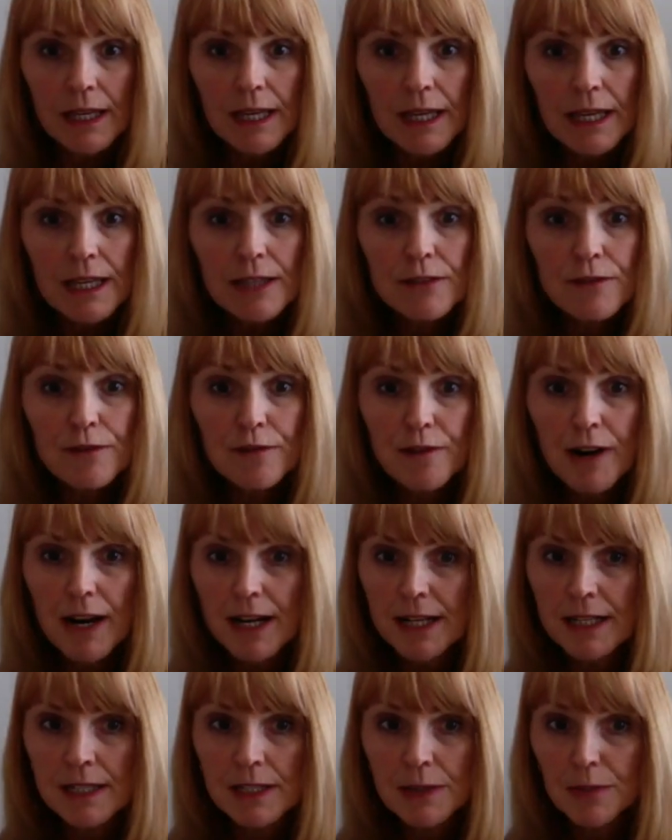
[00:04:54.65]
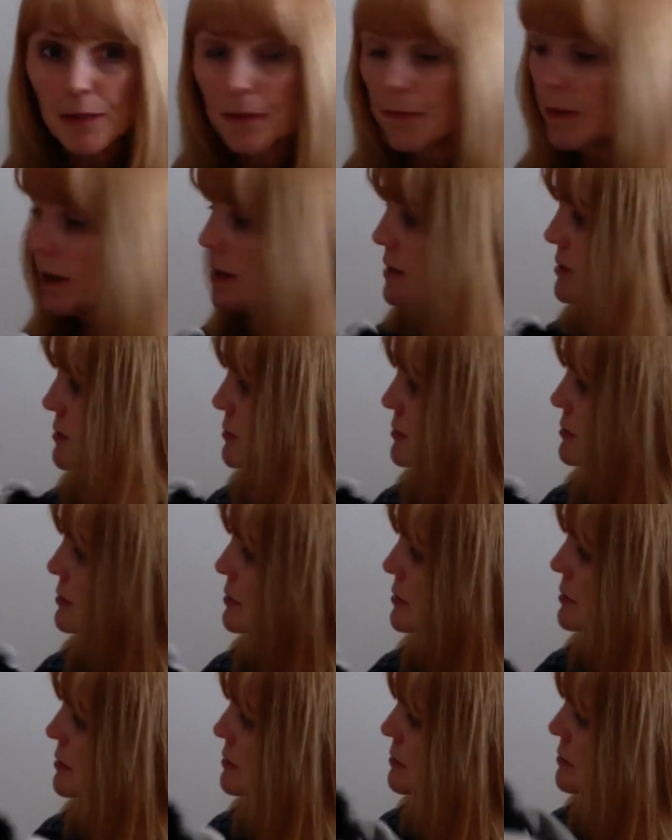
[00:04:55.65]
His friends were
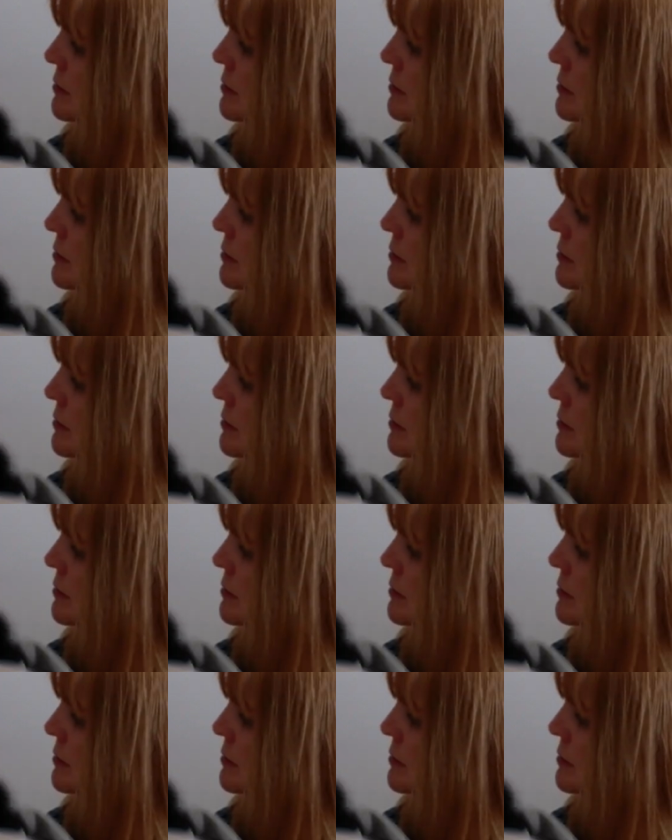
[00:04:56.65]
puzzled.